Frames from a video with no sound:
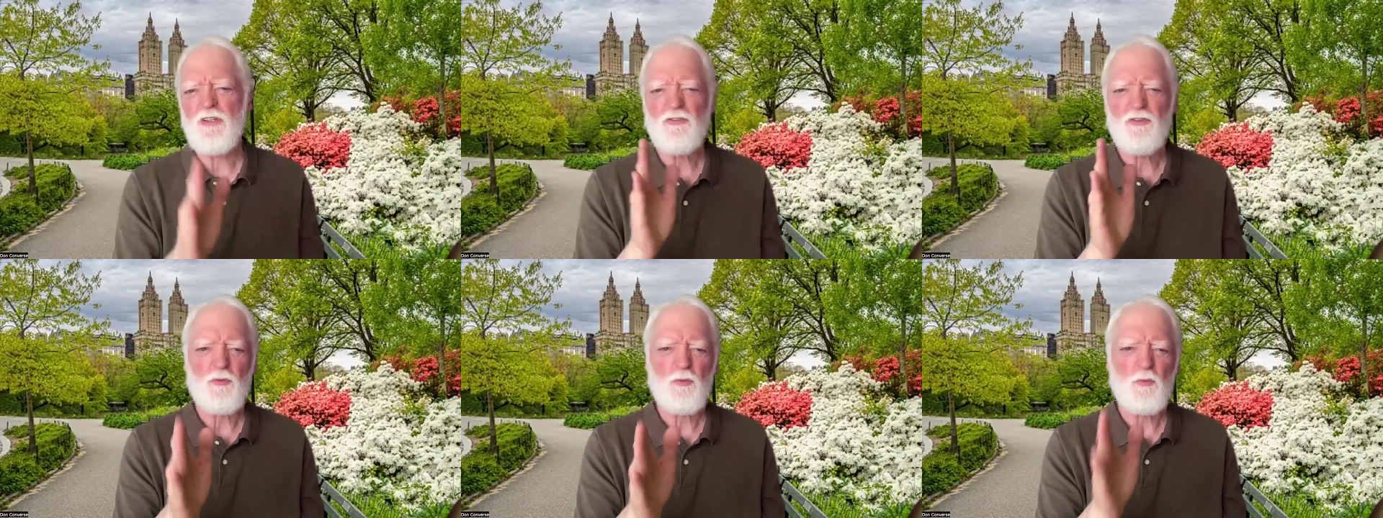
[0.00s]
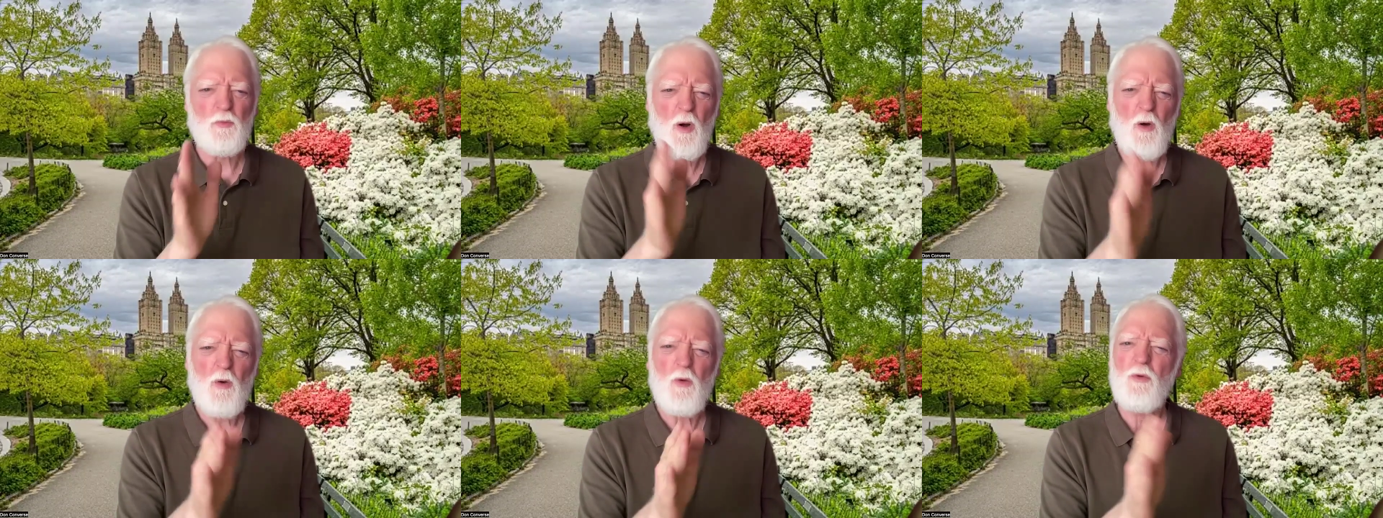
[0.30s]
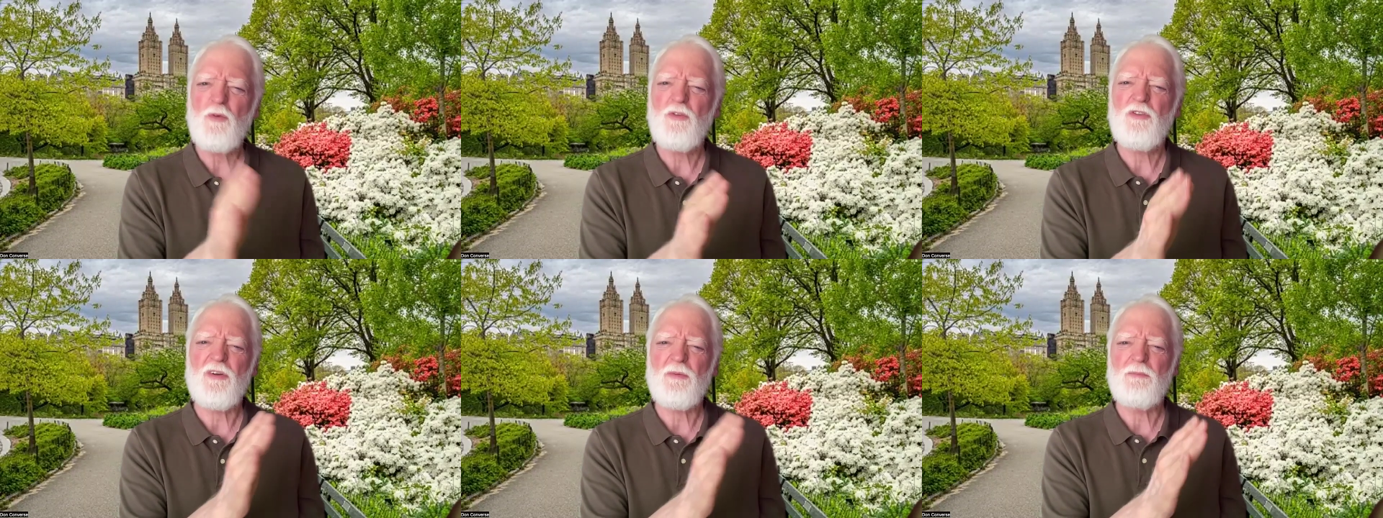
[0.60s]
into
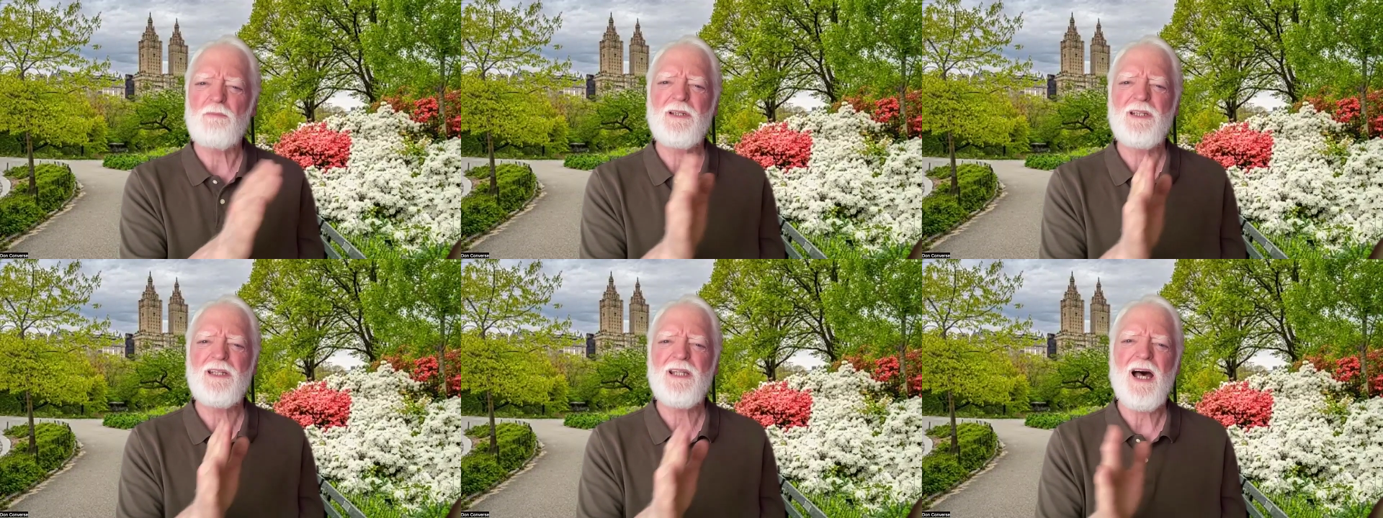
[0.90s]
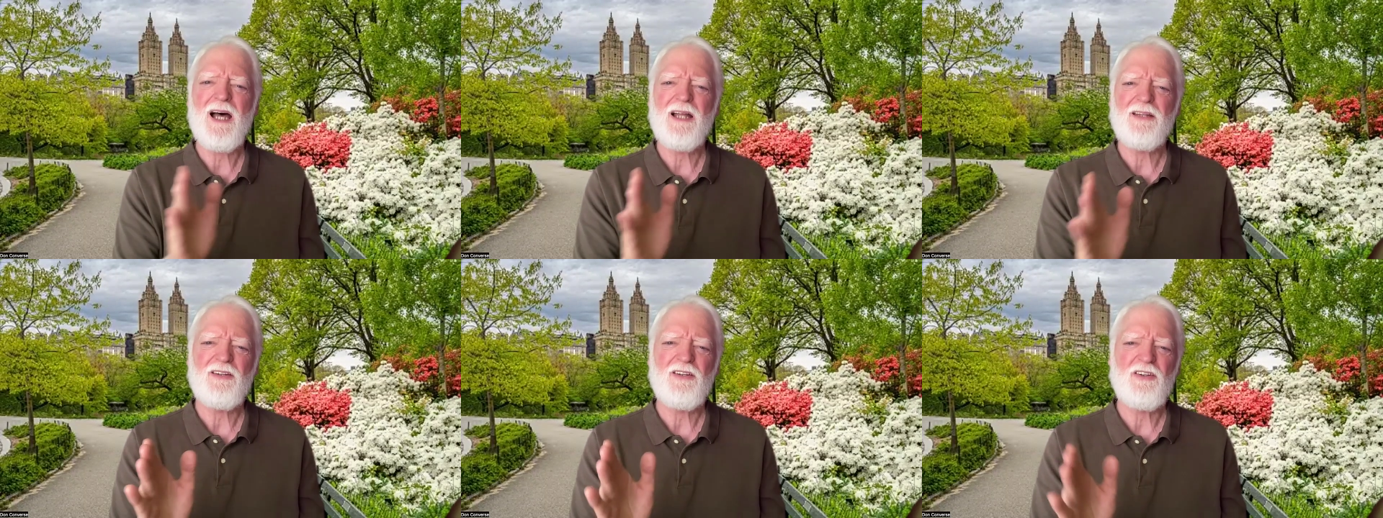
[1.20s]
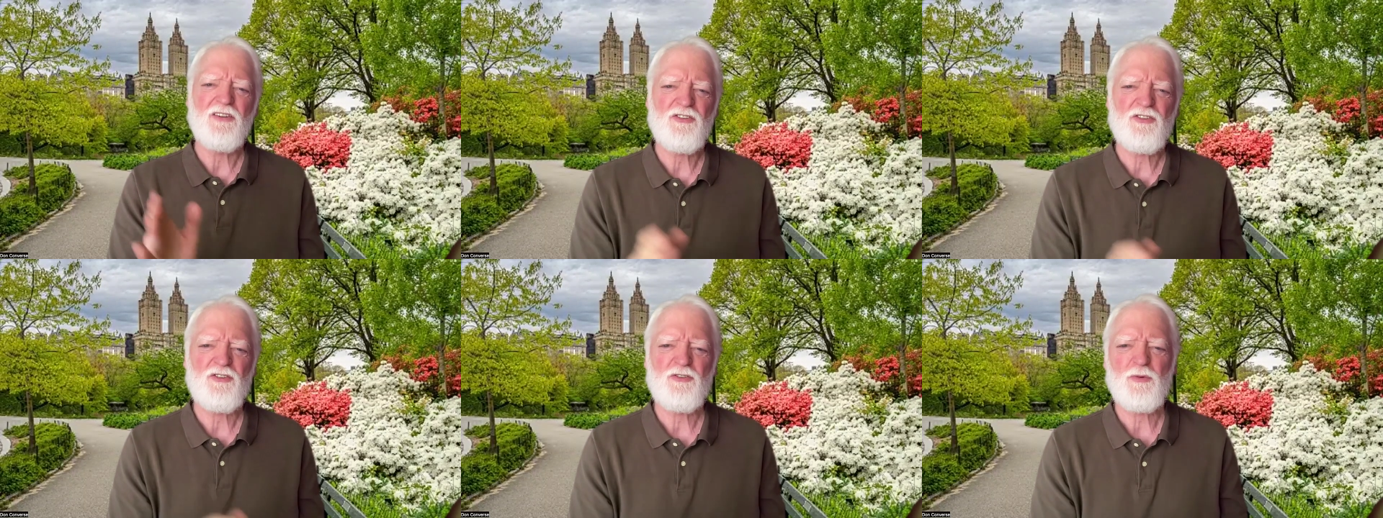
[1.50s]
rows of
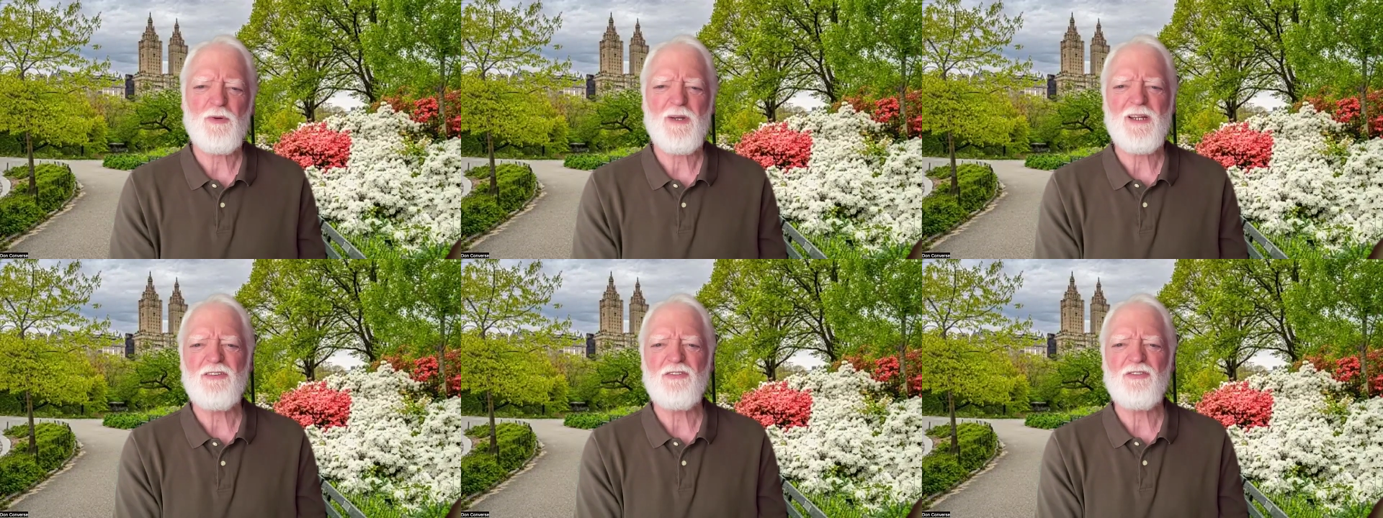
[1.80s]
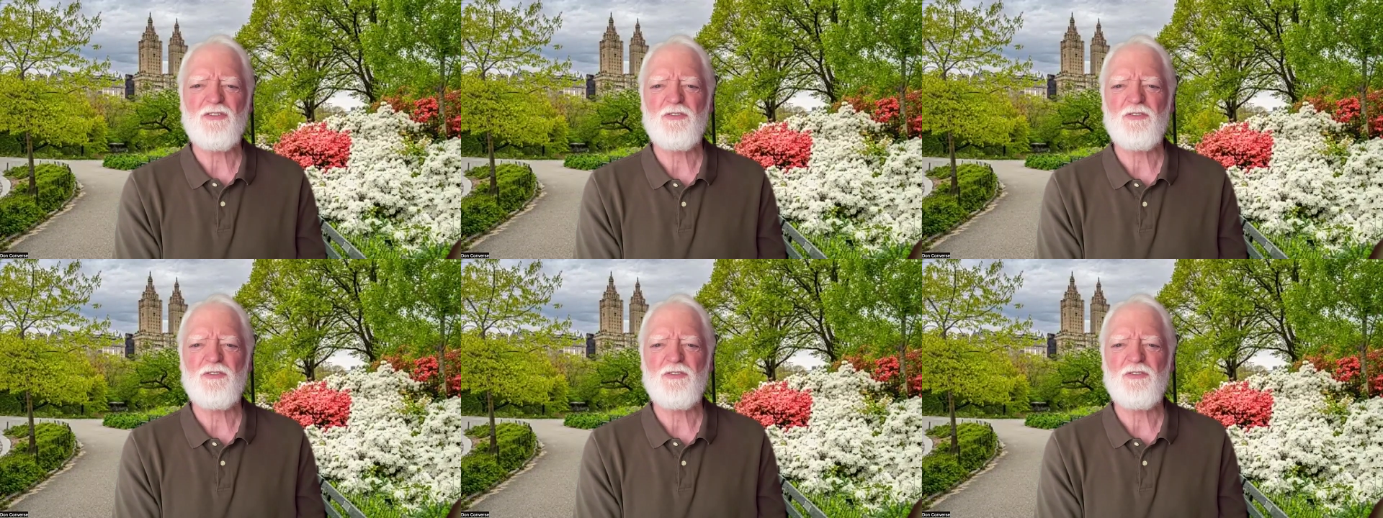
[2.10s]
monotonous straight